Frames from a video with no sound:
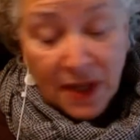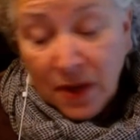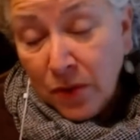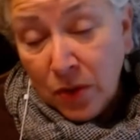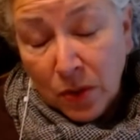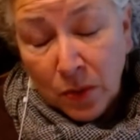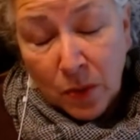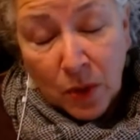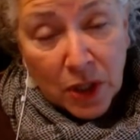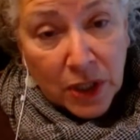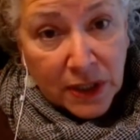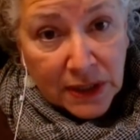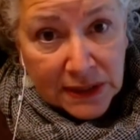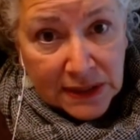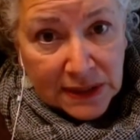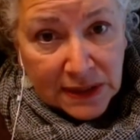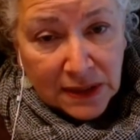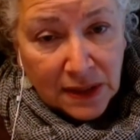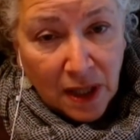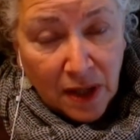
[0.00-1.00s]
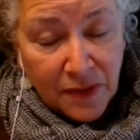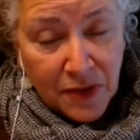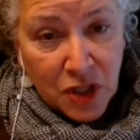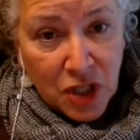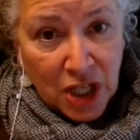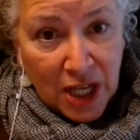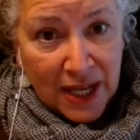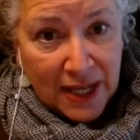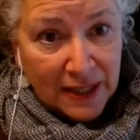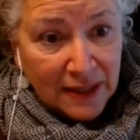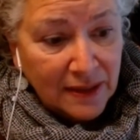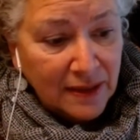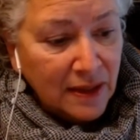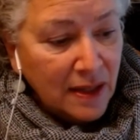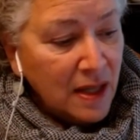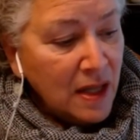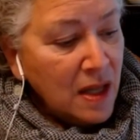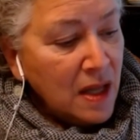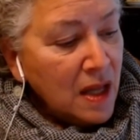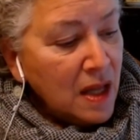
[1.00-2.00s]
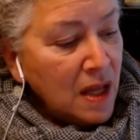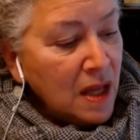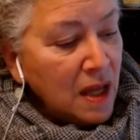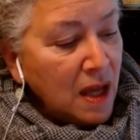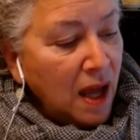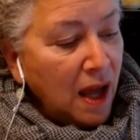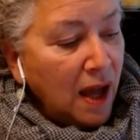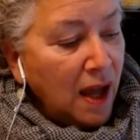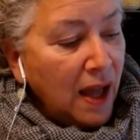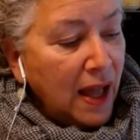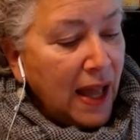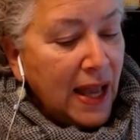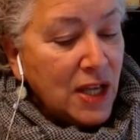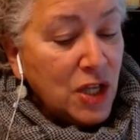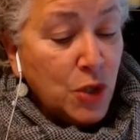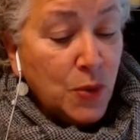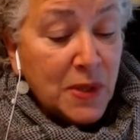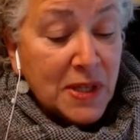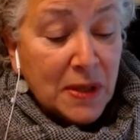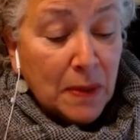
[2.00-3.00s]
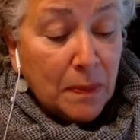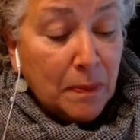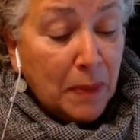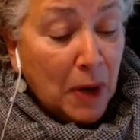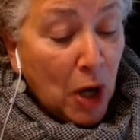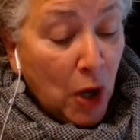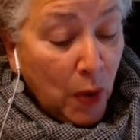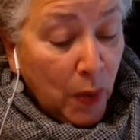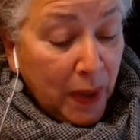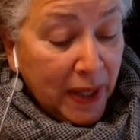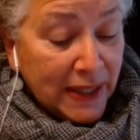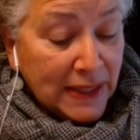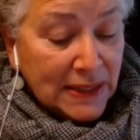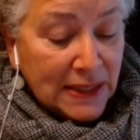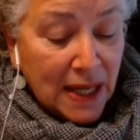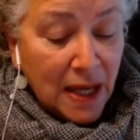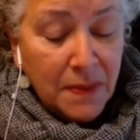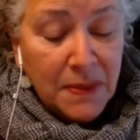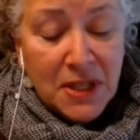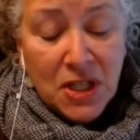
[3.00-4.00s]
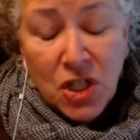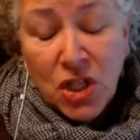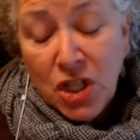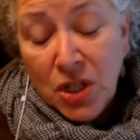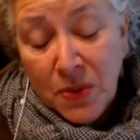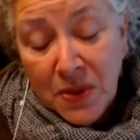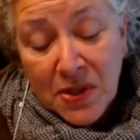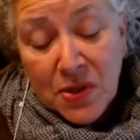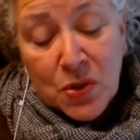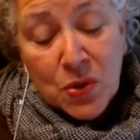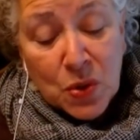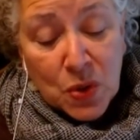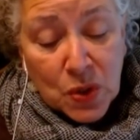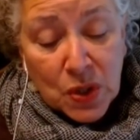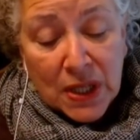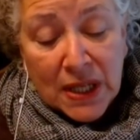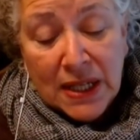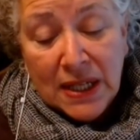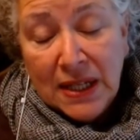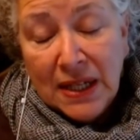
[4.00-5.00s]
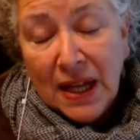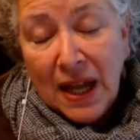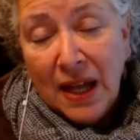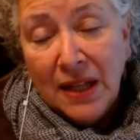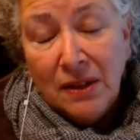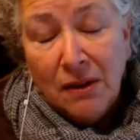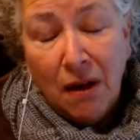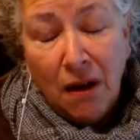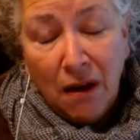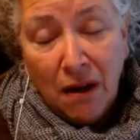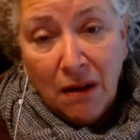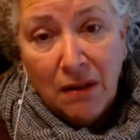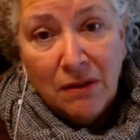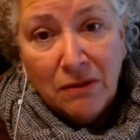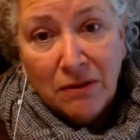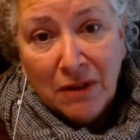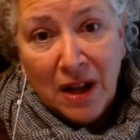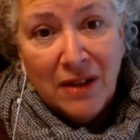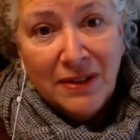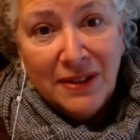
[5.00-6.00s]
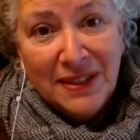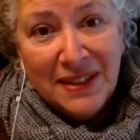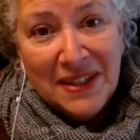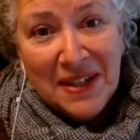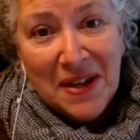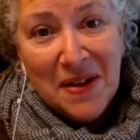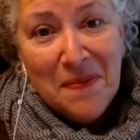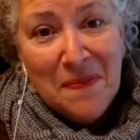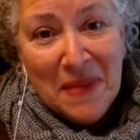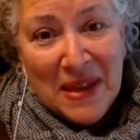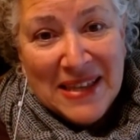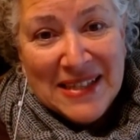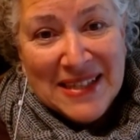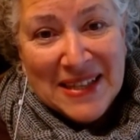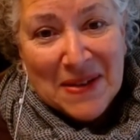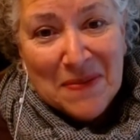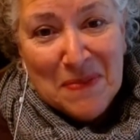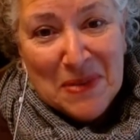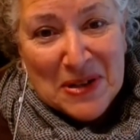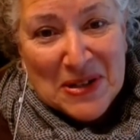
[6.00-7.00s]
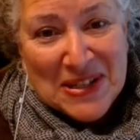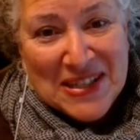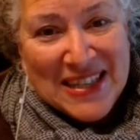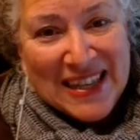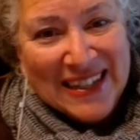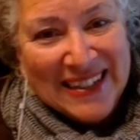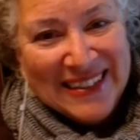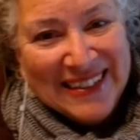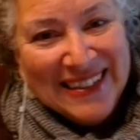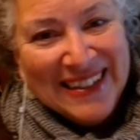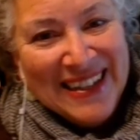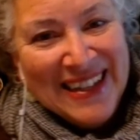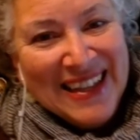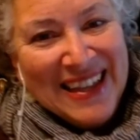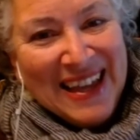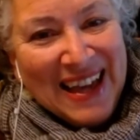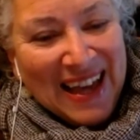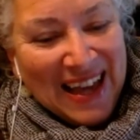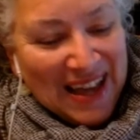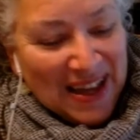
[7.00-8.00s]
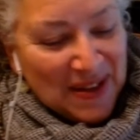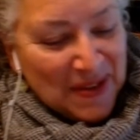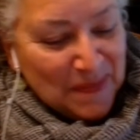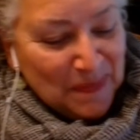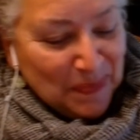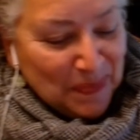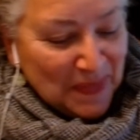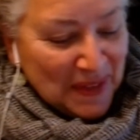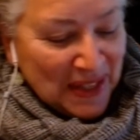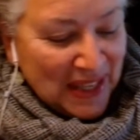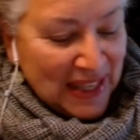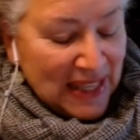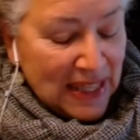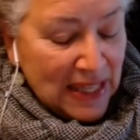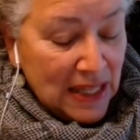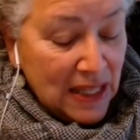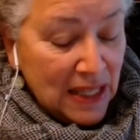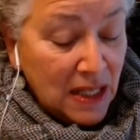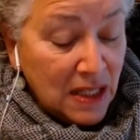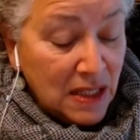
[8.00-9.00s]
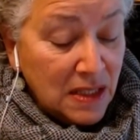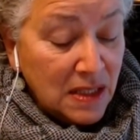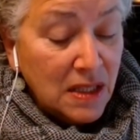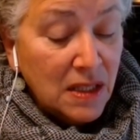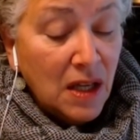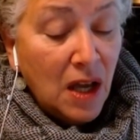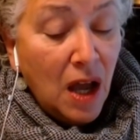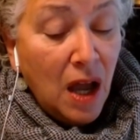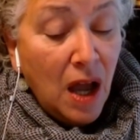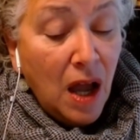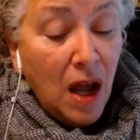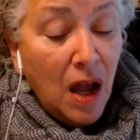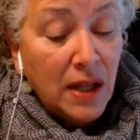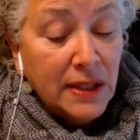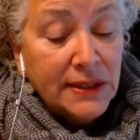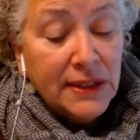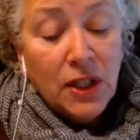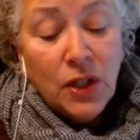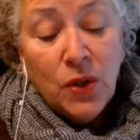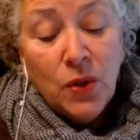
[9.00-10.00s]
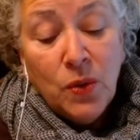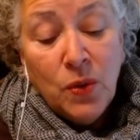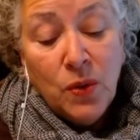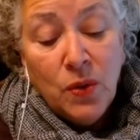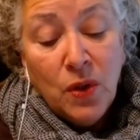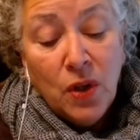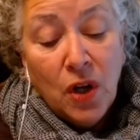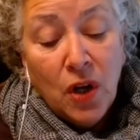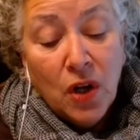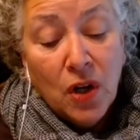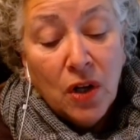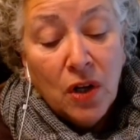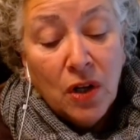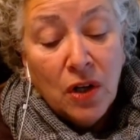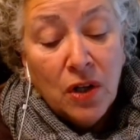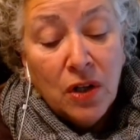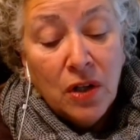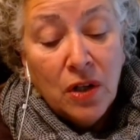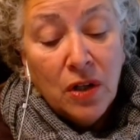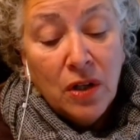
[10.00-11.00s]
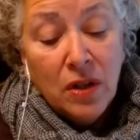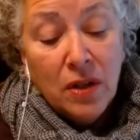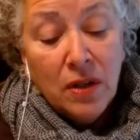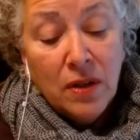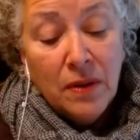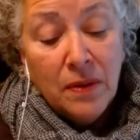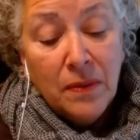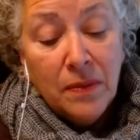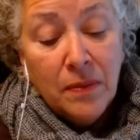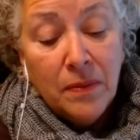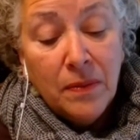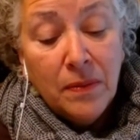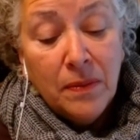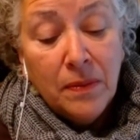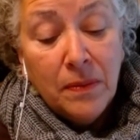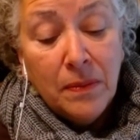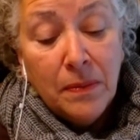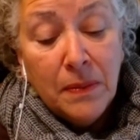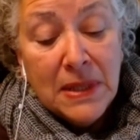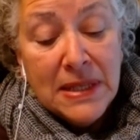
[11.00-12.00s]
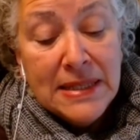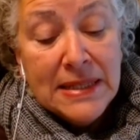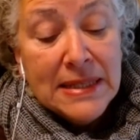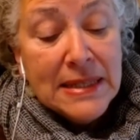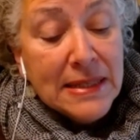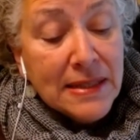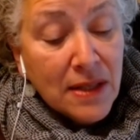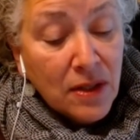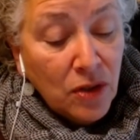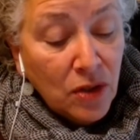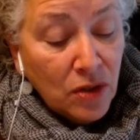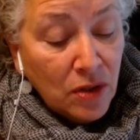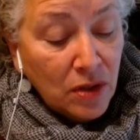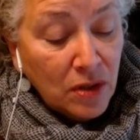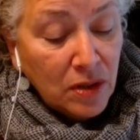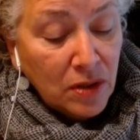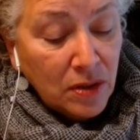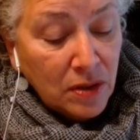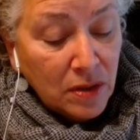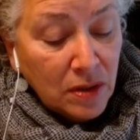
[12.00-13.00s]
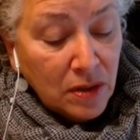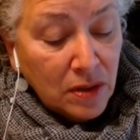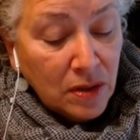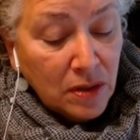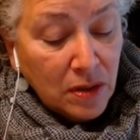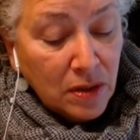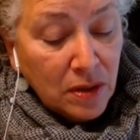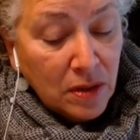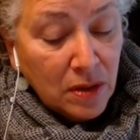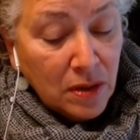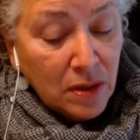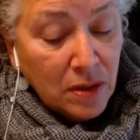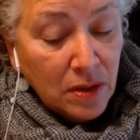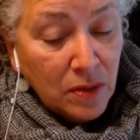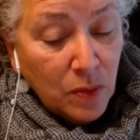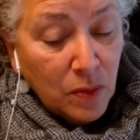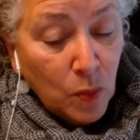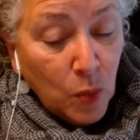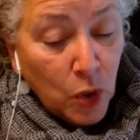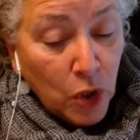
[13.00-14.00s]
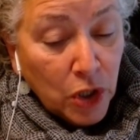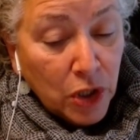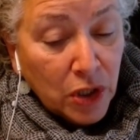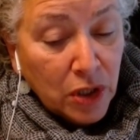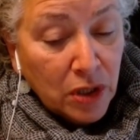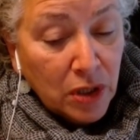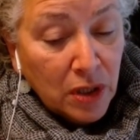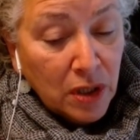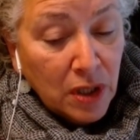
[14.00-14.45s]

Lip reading: works of chant. She was a poet. I mean, she was truly an all-around amazing person. And also her medicinal work,